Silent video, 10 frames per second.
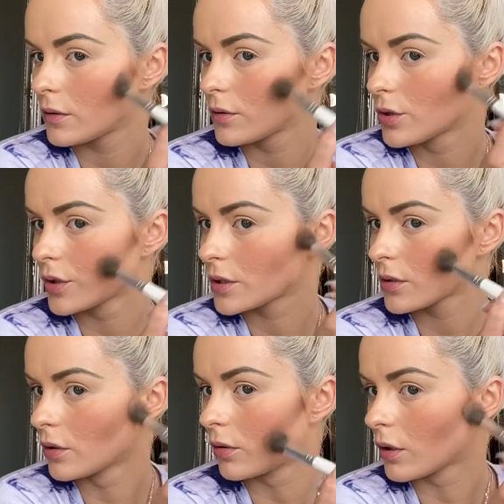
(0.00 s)
just
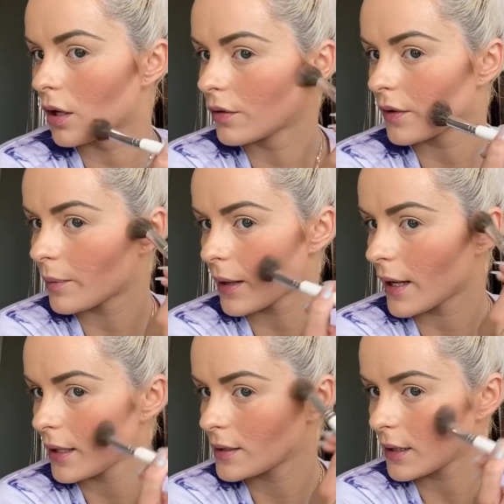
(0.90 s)
all over the
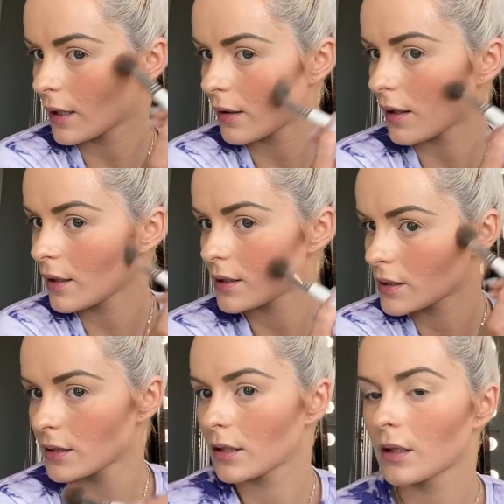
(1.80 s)
place like this.